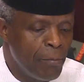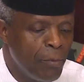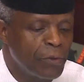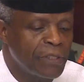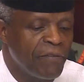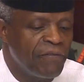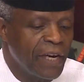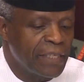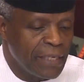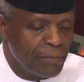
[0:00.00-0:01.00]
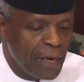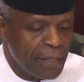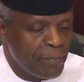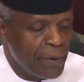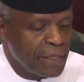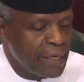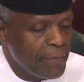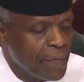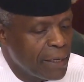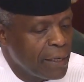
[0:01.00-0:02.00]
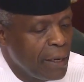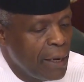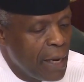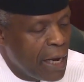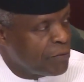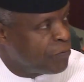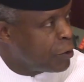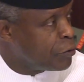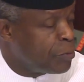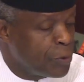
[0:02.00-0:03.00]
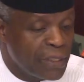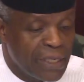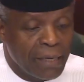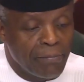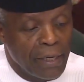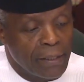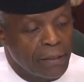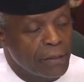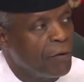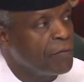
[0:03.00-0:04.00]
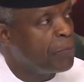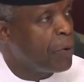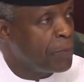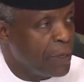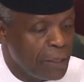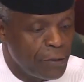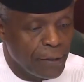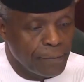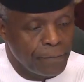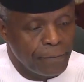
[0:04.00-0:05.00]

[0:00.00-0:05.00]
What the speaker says: most affected by the pandemic and vulnerable segments of the population.